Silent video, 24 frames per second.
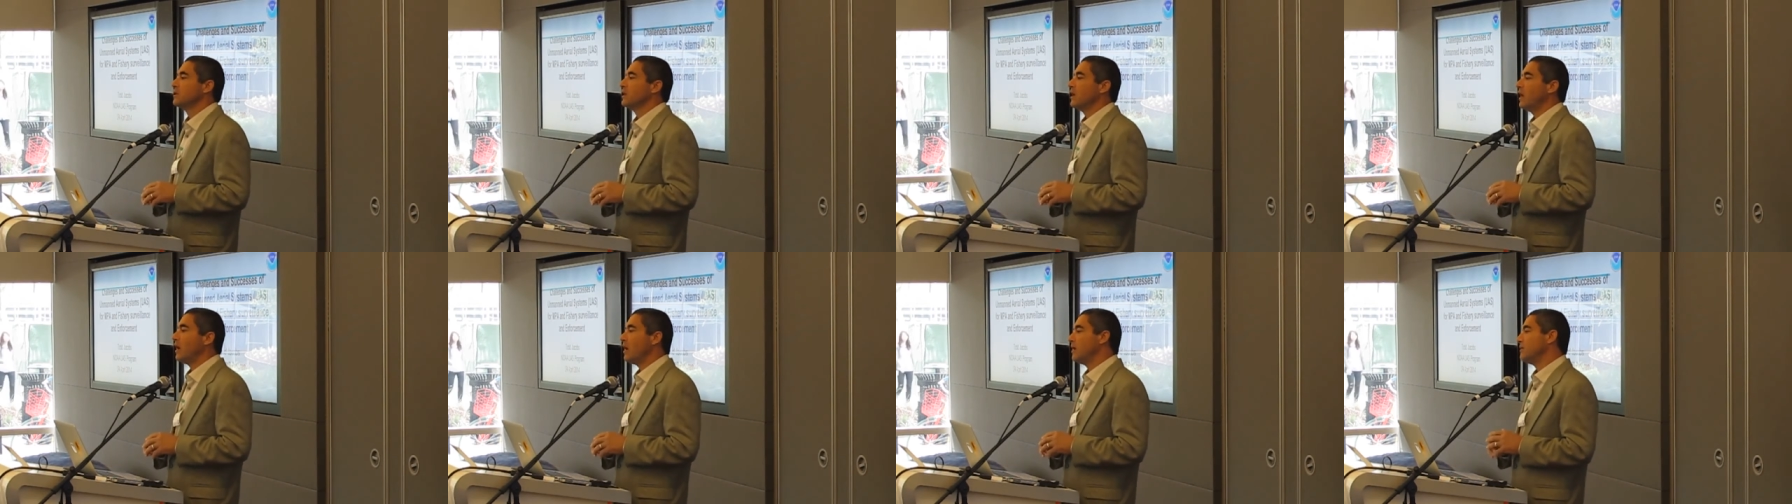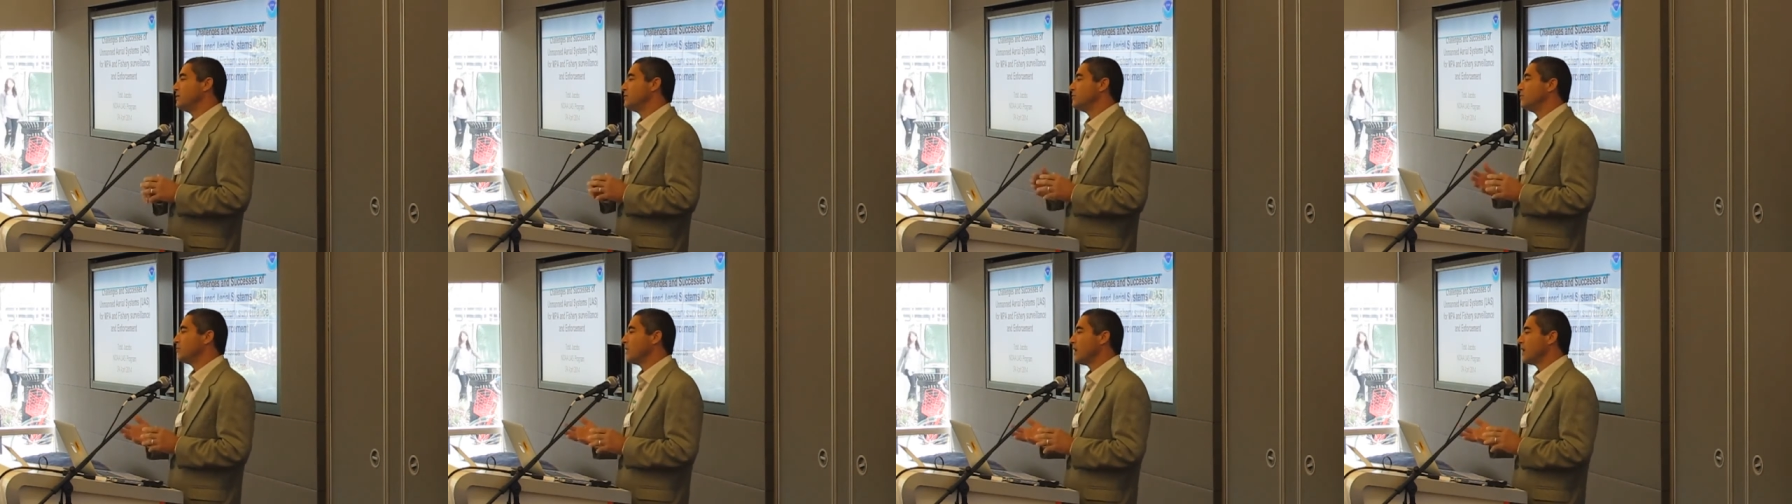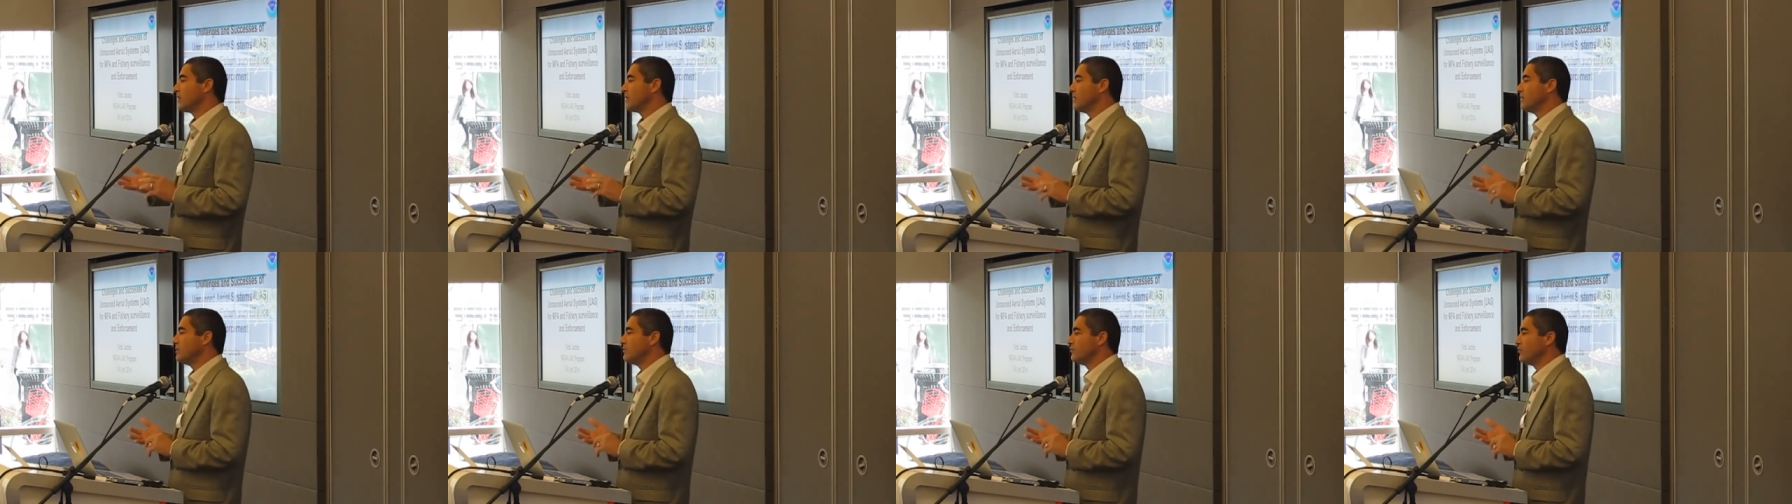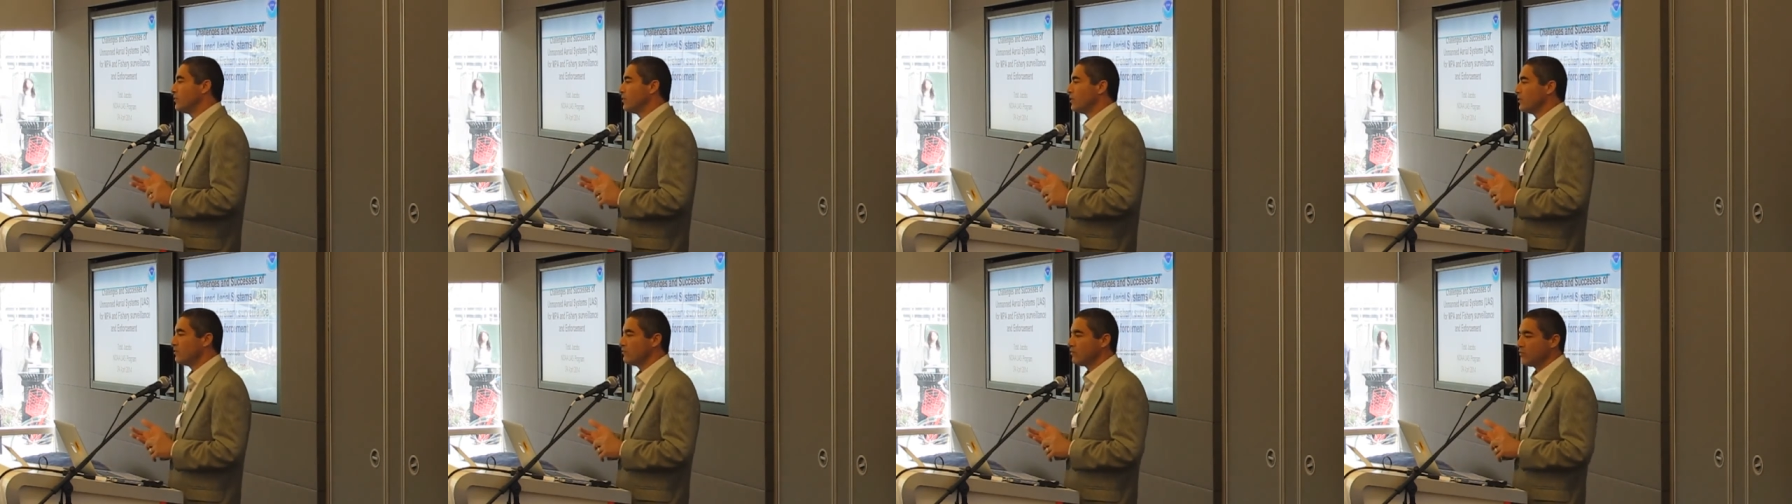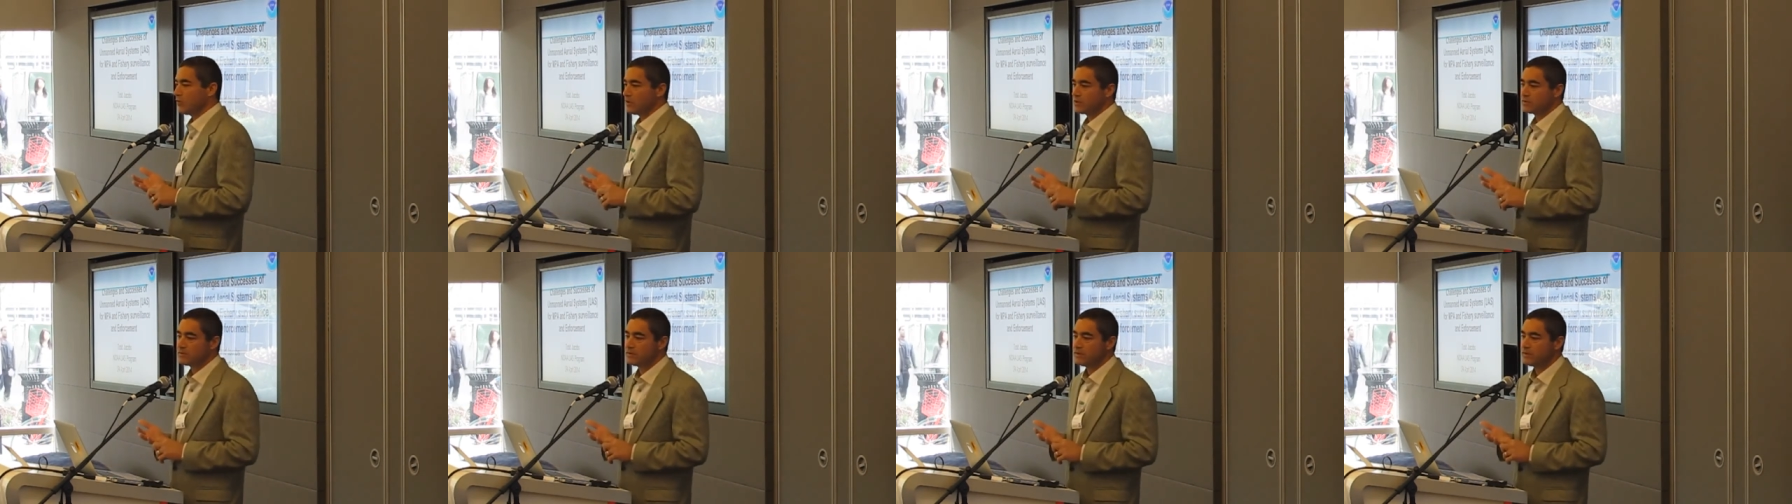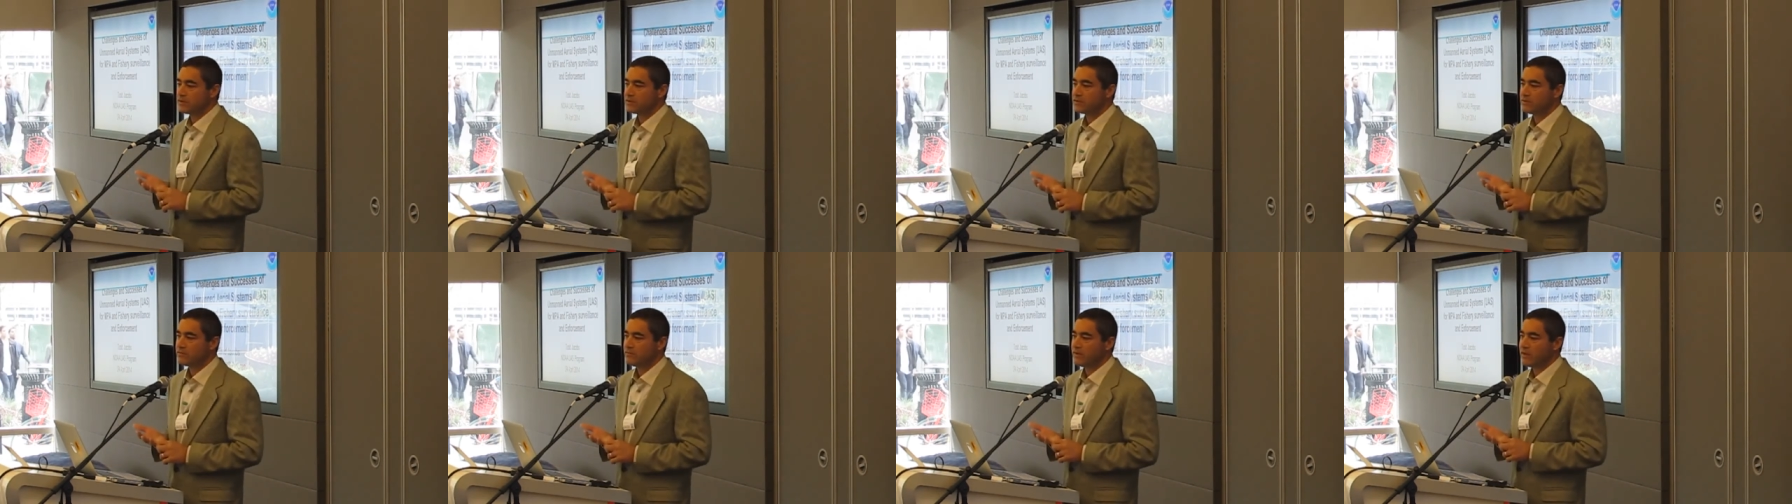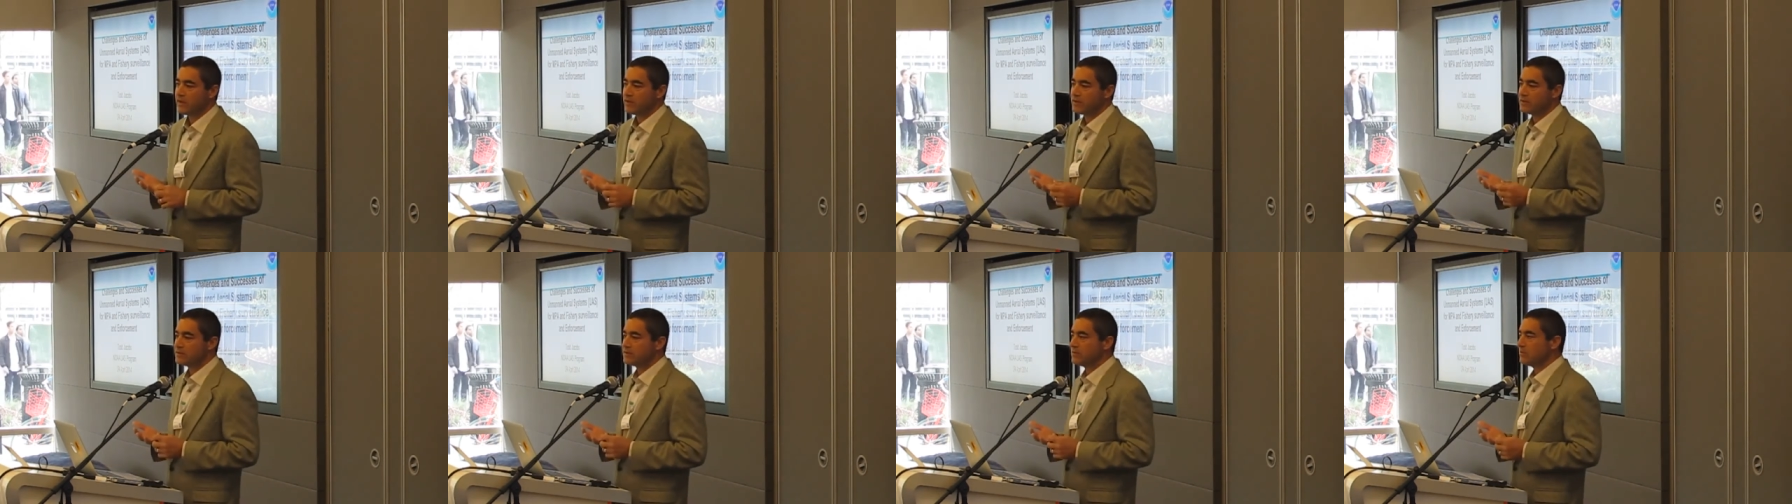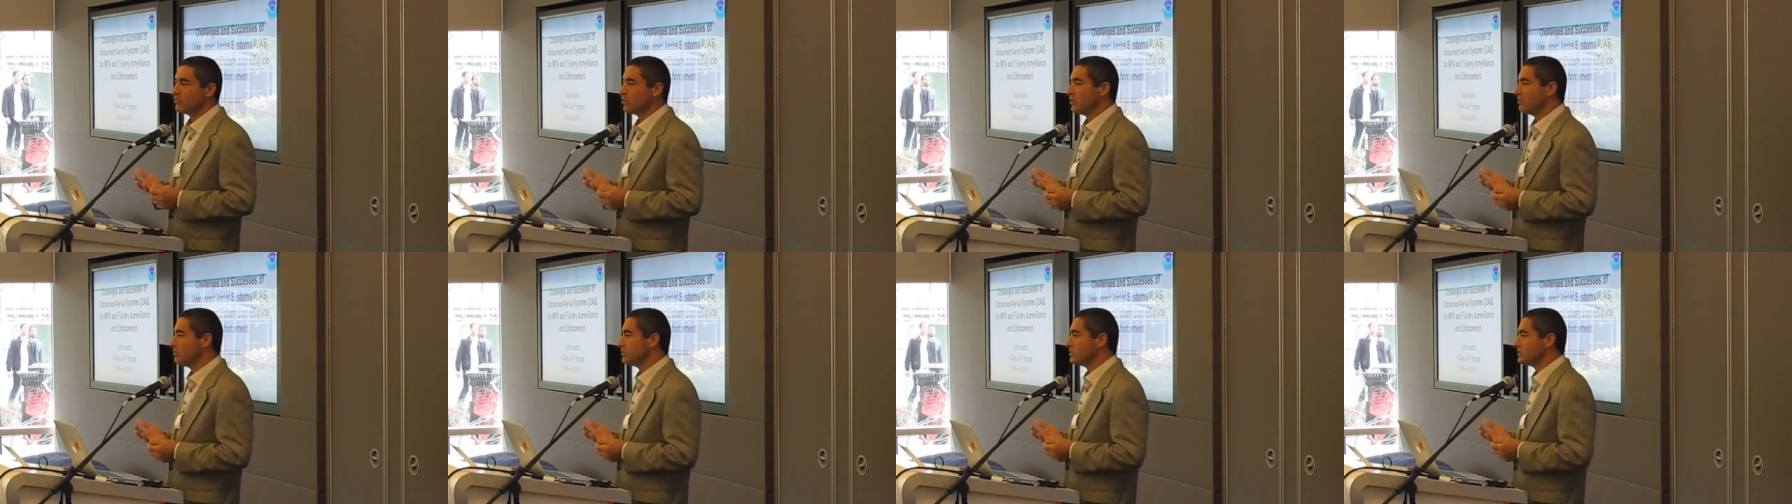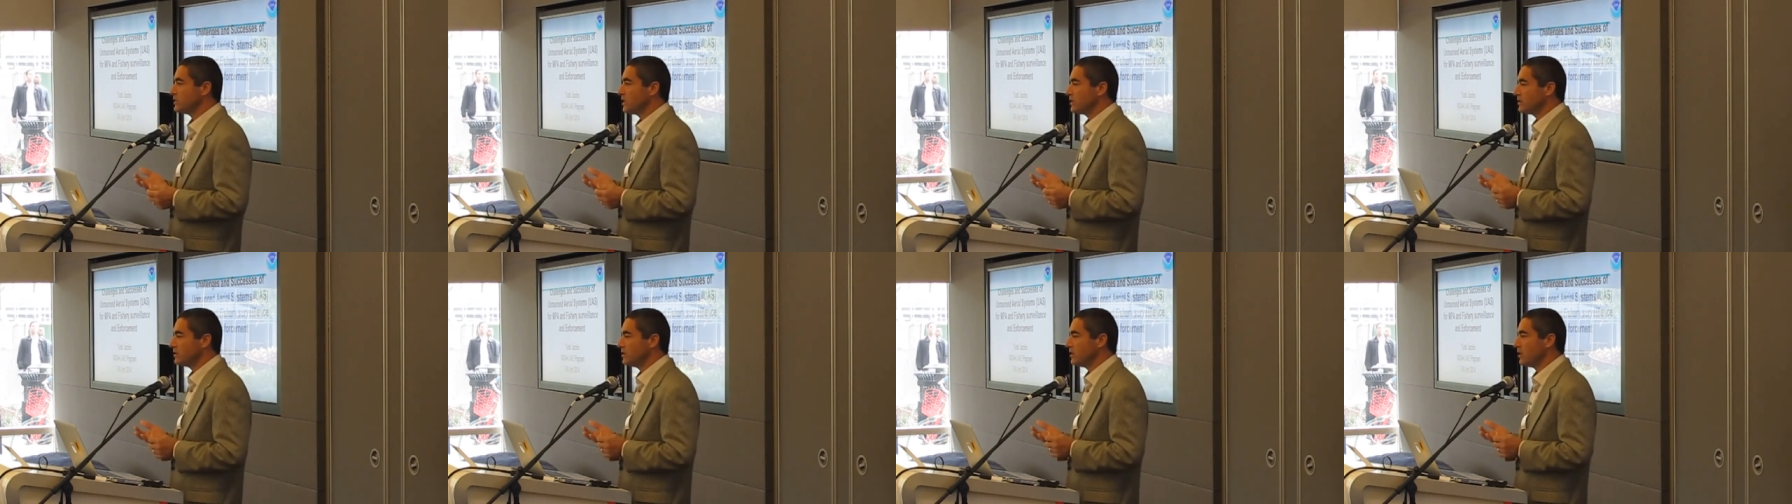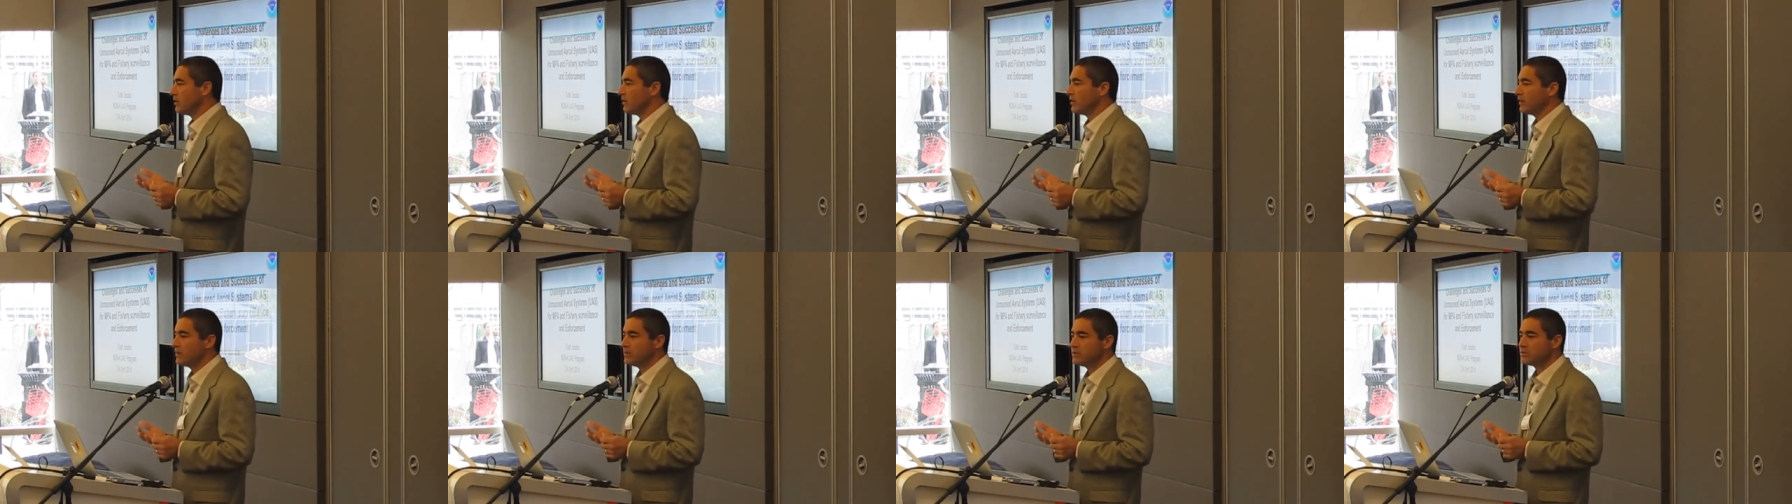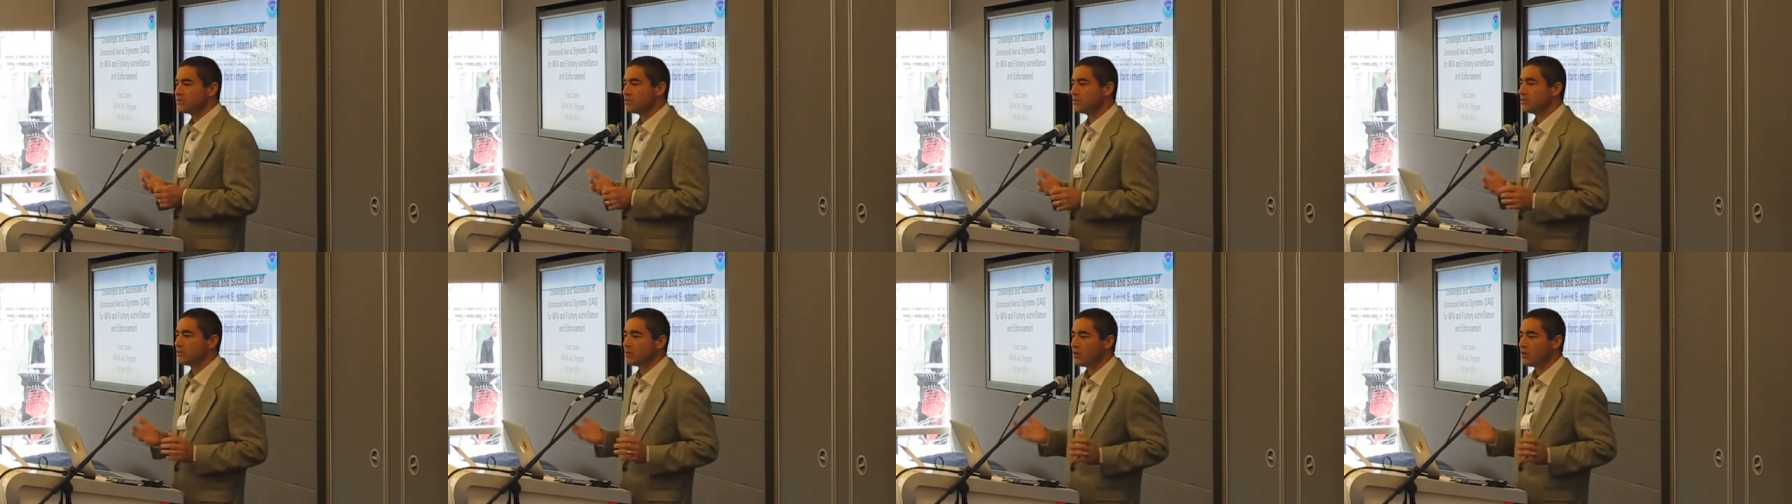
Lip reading: either directly for enforcement and surveillance in protected areas